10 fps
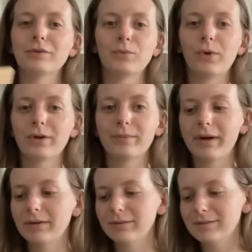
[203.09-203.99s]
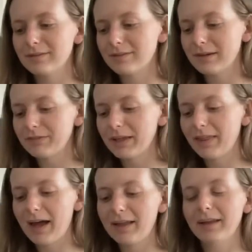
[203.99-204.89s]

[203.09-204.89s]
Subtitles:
and water bottles and stuff like that.